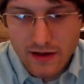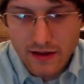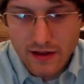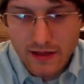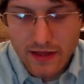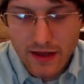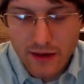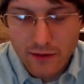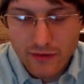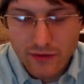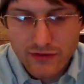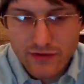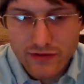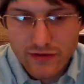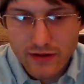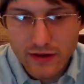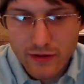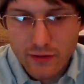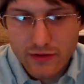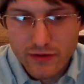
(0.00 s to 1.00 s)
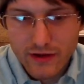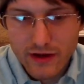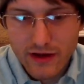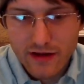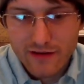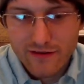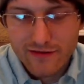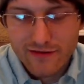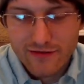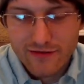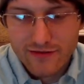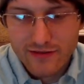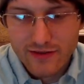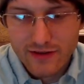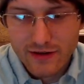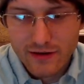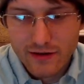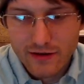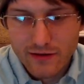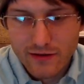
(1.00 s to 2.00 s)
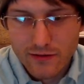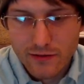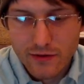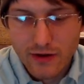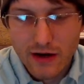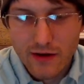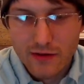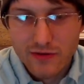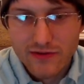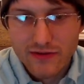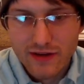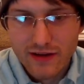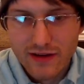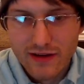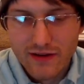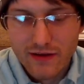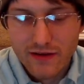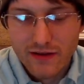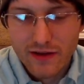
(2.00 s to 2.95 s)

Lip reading: That was kind of what I would say.